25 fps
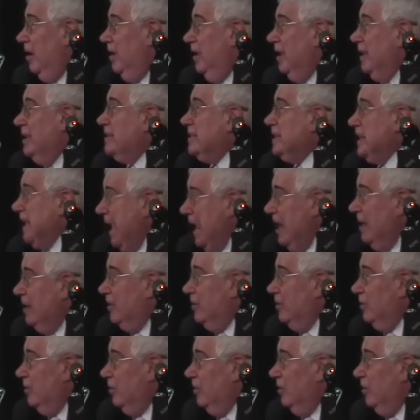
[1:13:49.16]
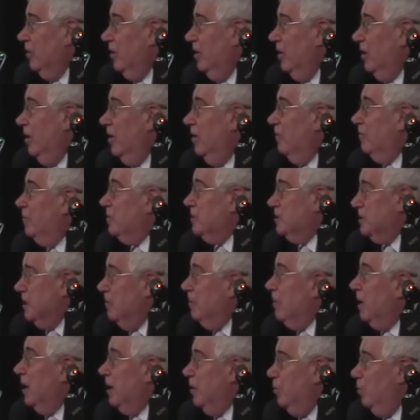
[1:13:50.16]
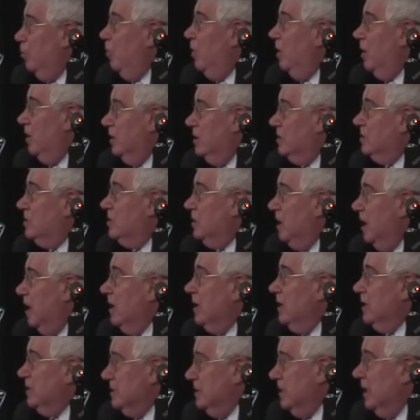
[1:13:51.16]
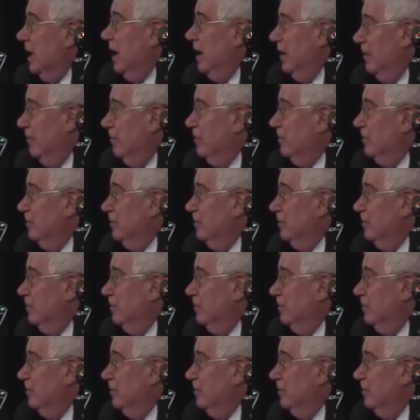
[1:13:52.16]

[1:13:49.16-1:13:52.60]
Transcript: his calendar for somebody who wanted to end his life.